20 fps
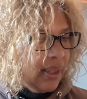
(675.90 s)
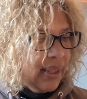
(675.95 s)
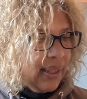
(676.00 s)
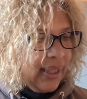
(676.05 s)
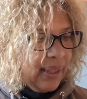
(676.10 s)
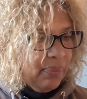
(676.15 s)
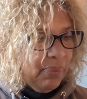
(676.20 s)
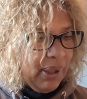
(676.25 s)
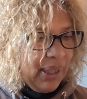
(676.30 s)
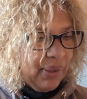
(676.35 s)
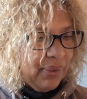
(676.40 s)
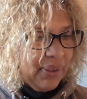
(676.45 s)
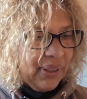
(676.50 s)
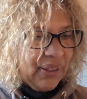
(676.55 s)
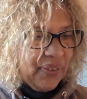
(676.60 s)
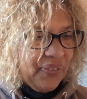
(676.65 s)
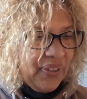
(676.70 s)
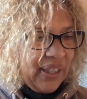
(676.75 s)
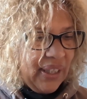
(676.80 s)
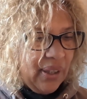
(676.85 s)
what else
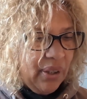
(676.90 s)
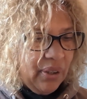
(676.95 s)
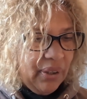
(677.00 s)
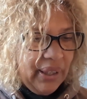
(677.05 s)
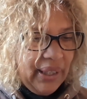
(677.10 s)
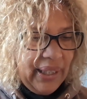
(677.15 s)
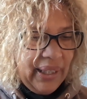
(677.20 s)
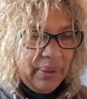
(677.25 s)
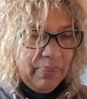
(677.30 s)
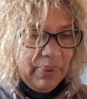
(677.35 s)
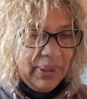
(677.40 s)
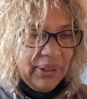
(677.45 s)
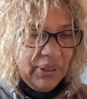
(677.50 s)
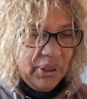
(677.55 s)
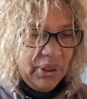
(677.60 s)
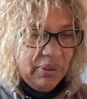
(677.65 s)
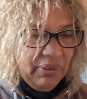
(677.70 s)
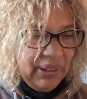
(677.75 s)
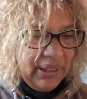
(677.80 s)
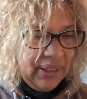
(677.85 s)
have they got here?
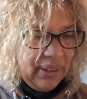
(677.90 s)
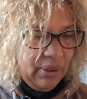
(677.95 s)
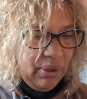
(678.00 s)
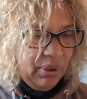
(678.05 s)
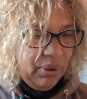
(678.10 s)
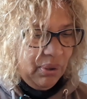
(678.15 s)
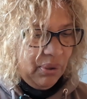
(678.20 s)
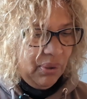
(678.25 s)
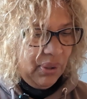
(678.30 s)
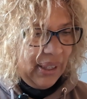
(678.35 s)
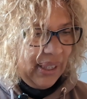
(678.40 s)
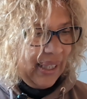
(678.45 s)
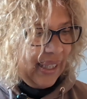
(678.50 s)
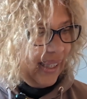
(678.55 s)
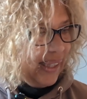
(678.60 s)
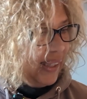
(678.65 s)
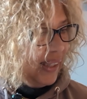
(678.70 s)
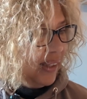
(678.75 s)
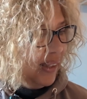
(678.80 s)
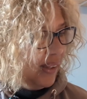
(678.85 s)
Winter is
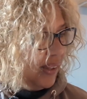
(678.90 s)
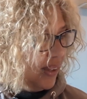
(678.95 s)
calling.